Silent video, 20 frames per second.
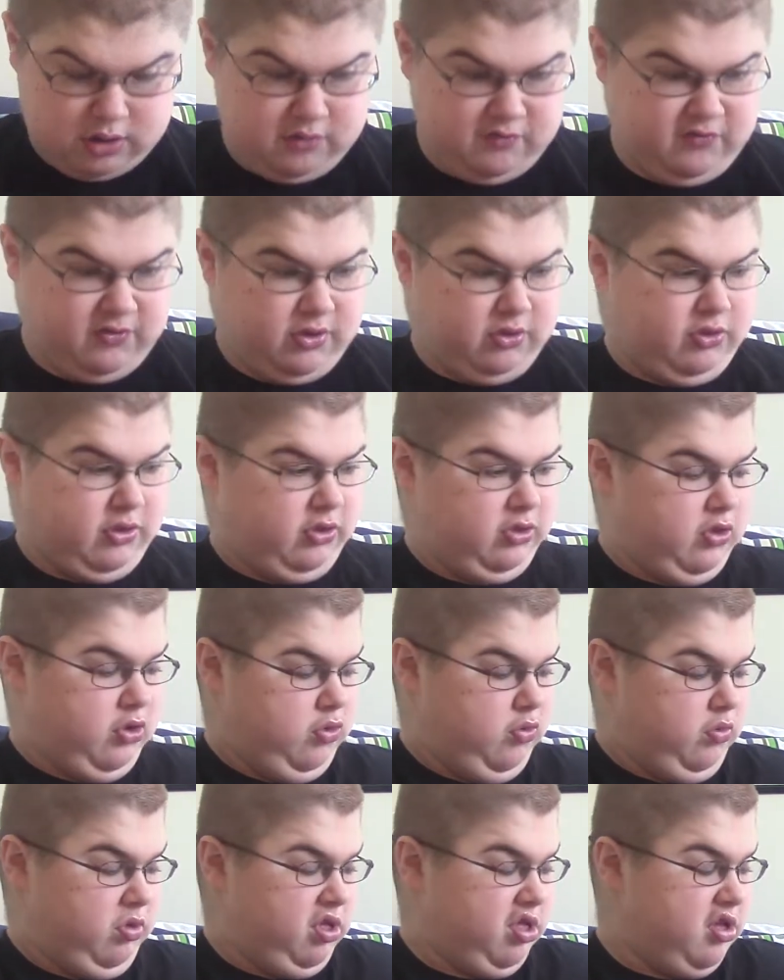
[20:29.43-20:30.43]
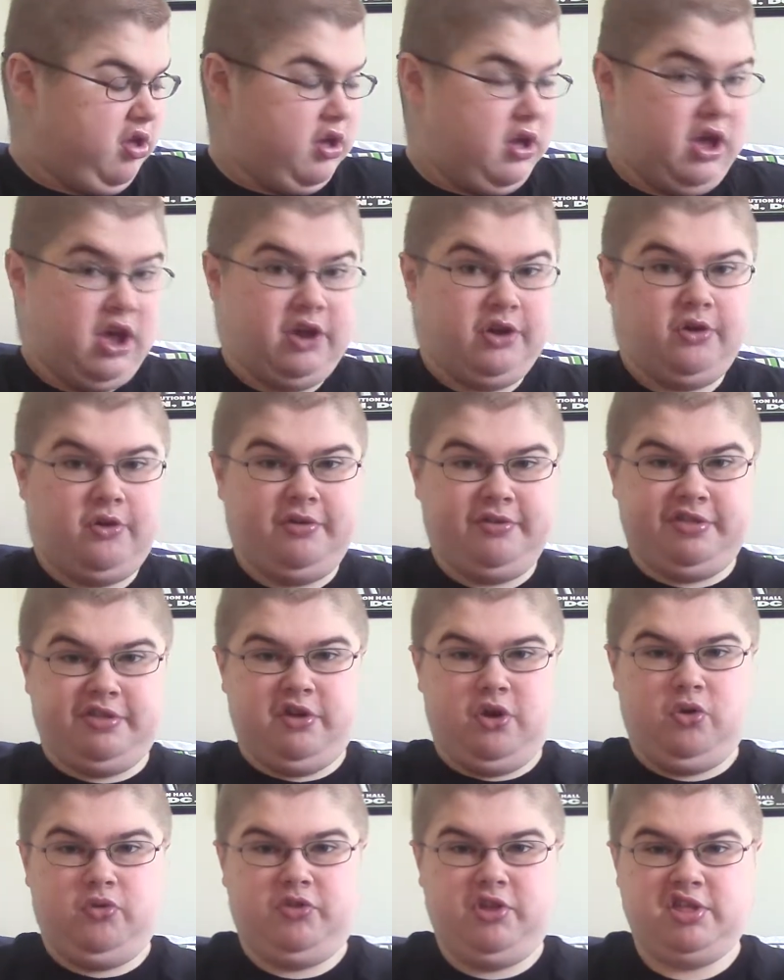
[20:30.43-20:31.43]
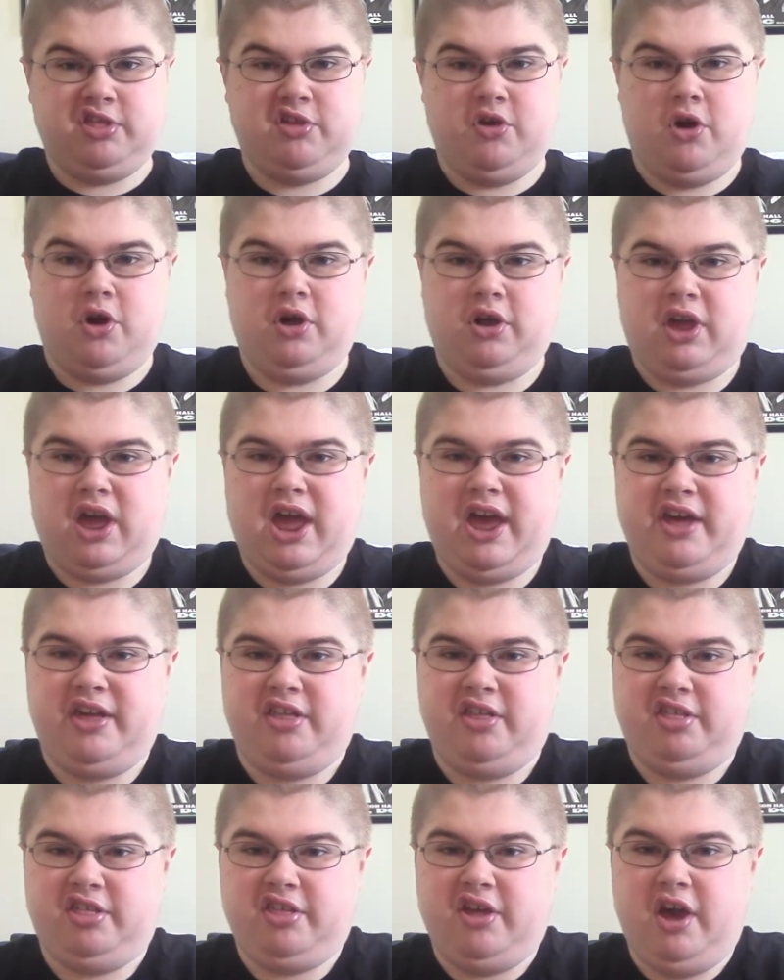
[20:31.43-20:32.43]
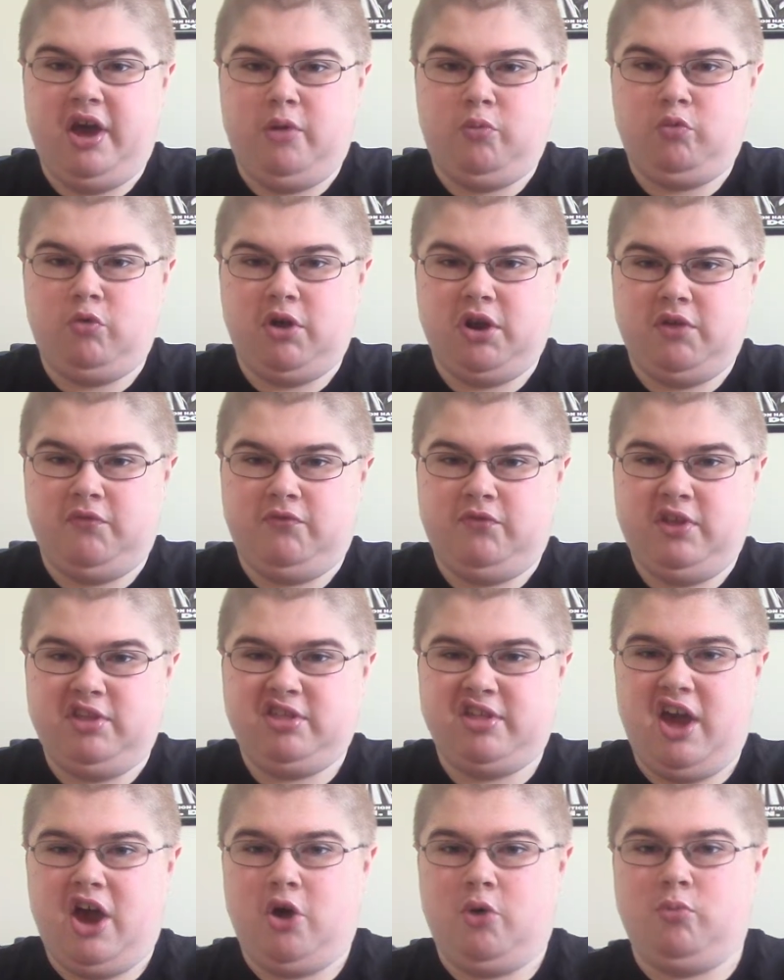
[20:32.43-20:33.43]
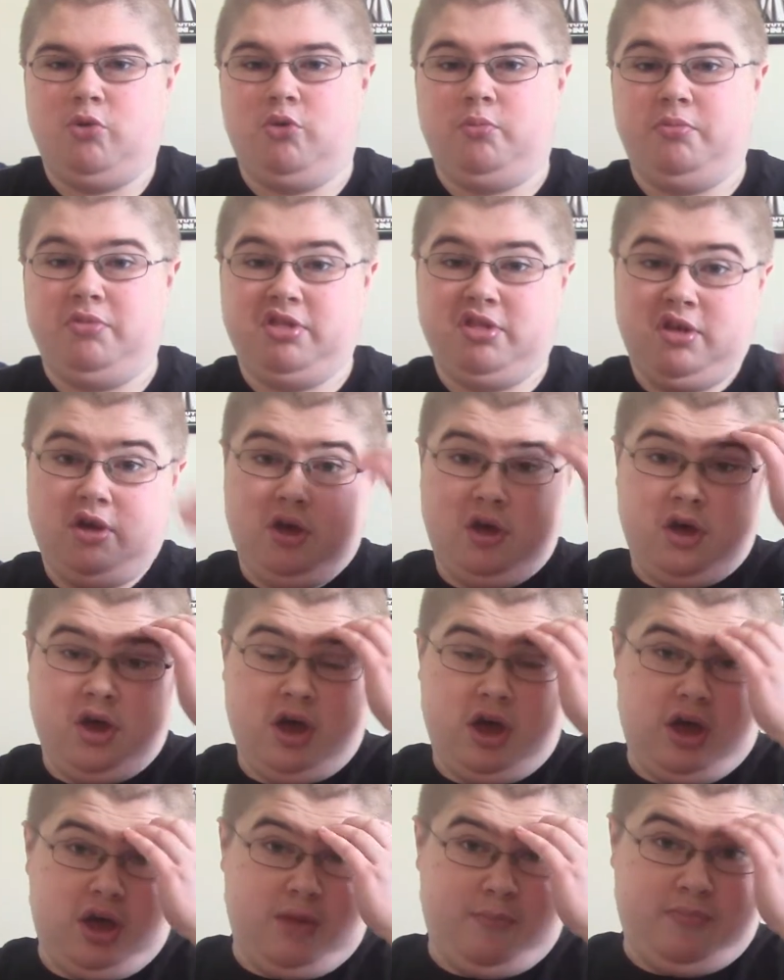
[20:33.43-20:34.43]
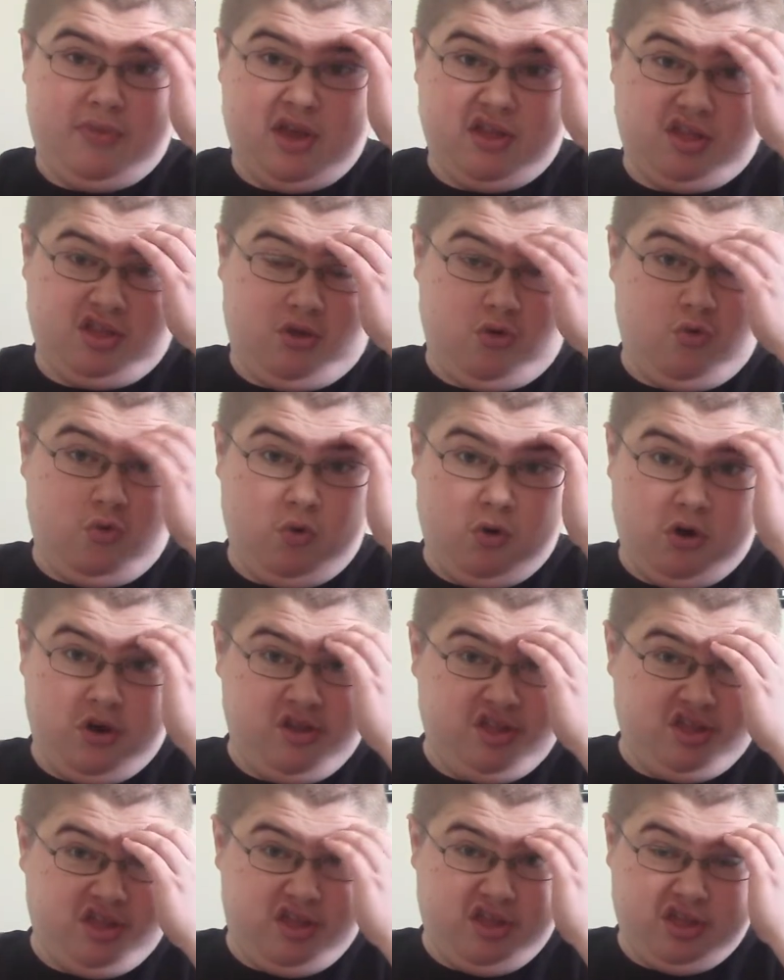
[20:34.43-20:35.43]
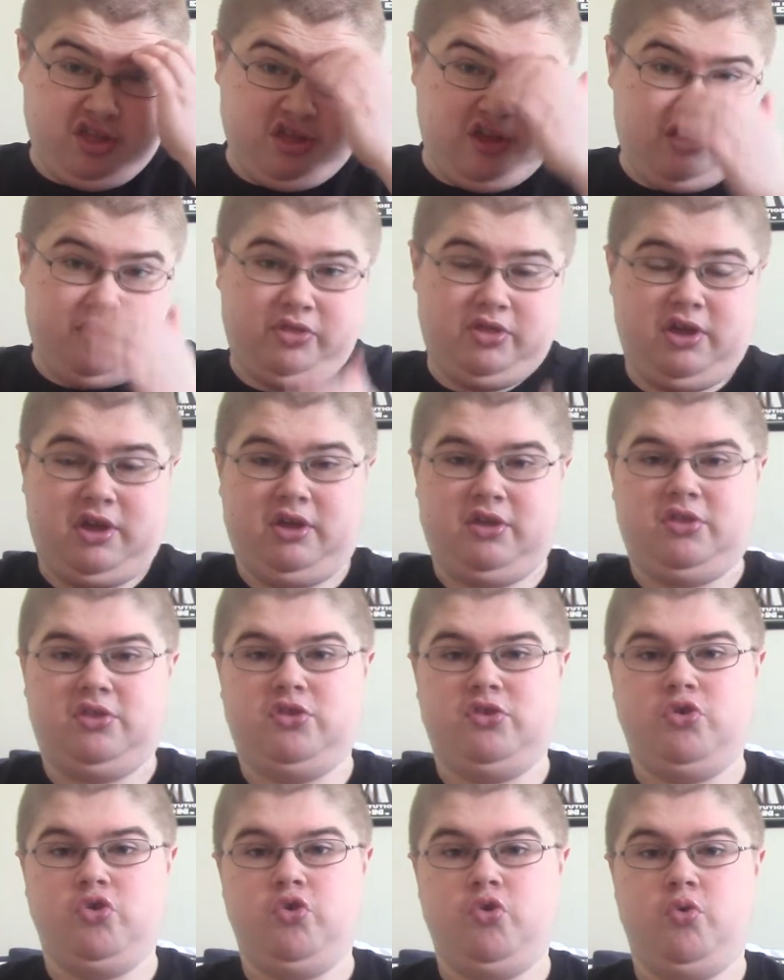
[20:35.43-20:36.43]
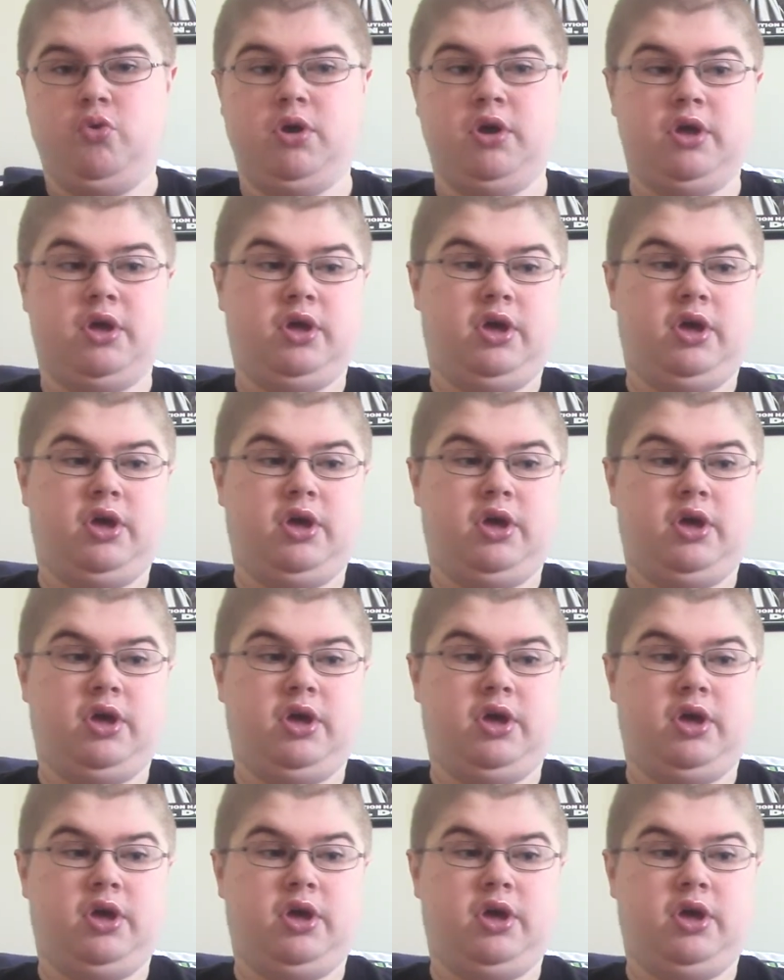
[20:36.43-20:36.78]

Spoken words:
For the dunes. And also, the song has one of this album's best choruses, I think, too.